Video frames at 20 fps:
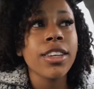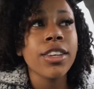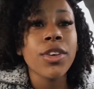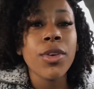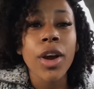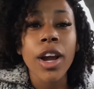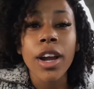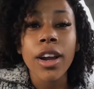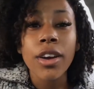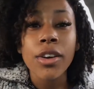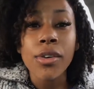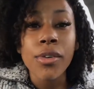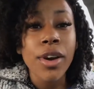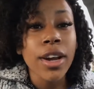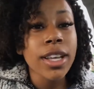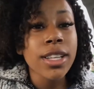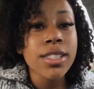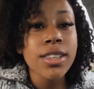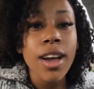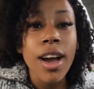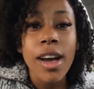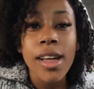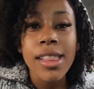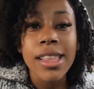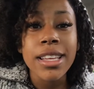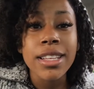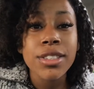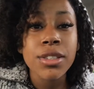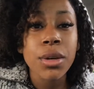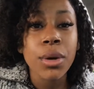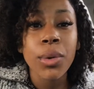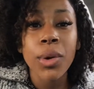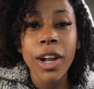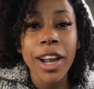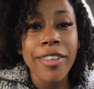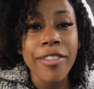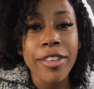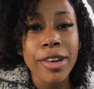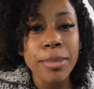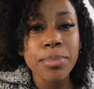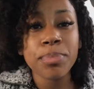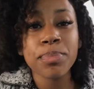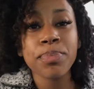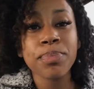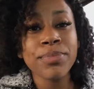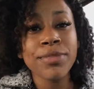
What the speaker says: you are going into college or whatever,